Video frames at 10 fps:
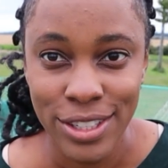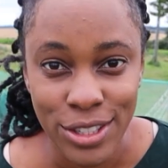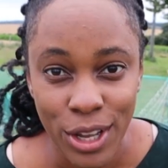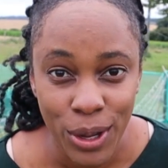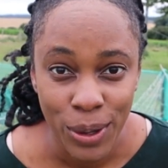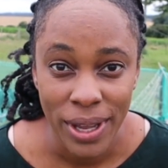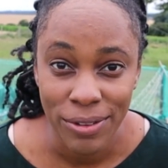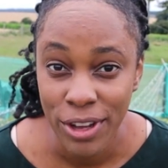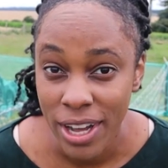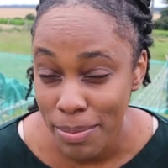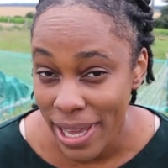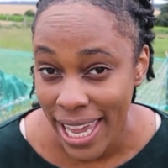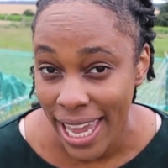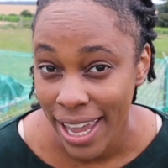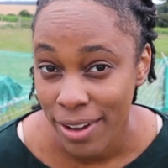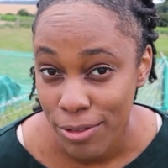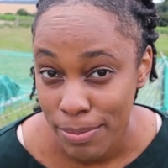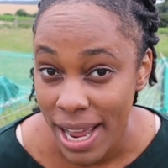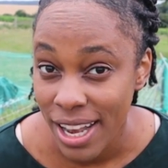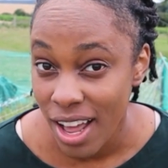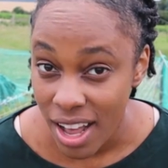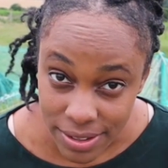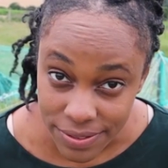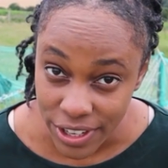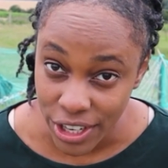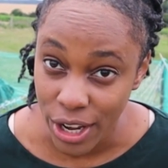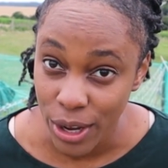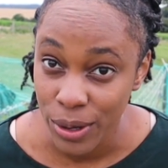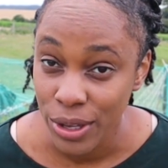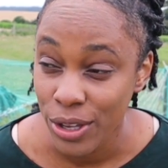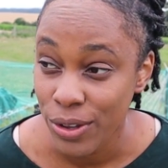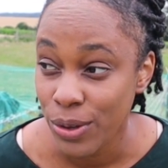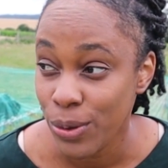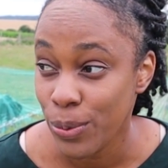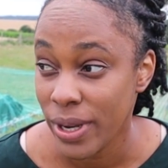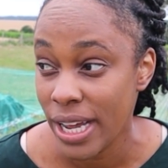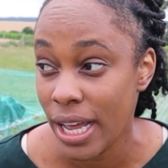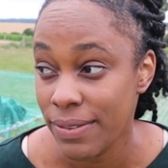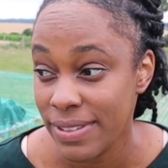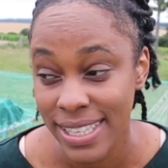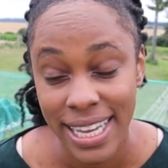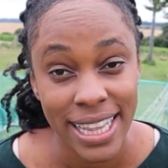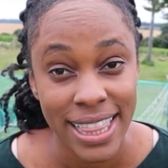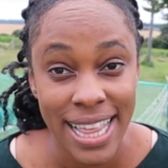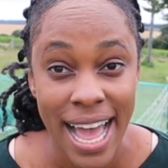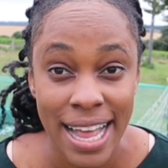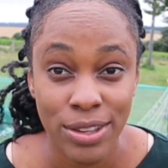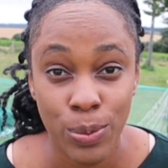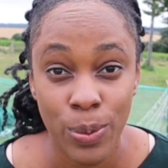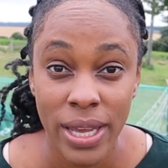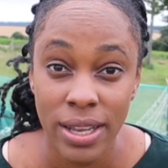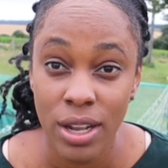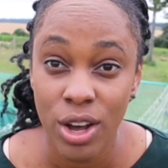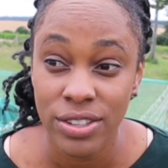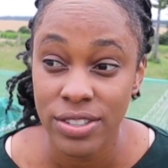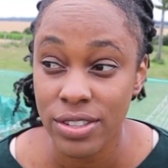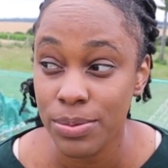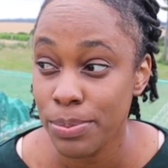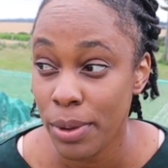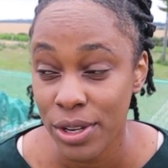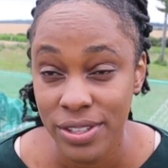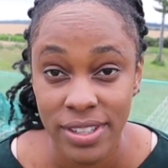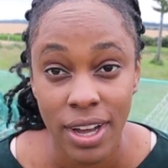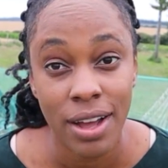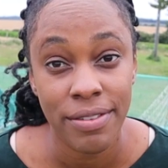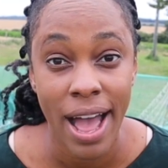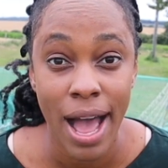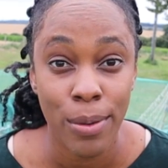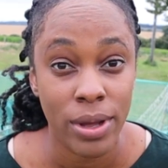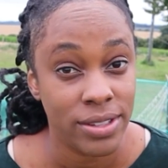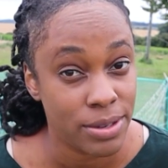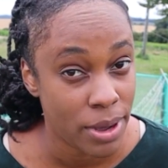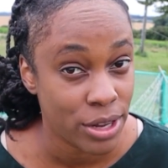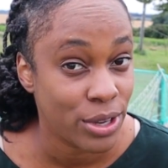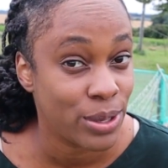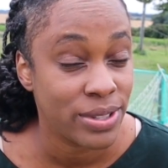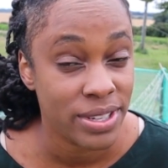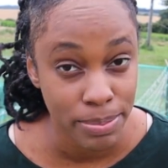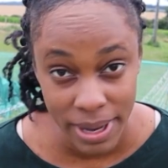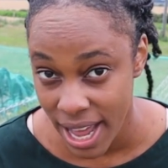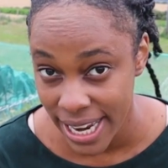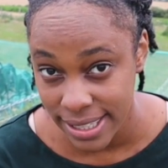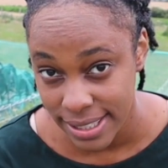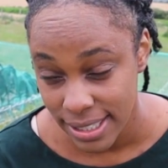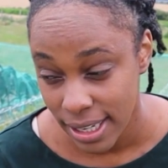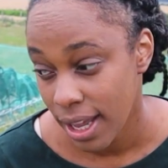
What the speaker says: So if you're coming here from my last video, you would have seen that we lost most of our tomatoes to blight.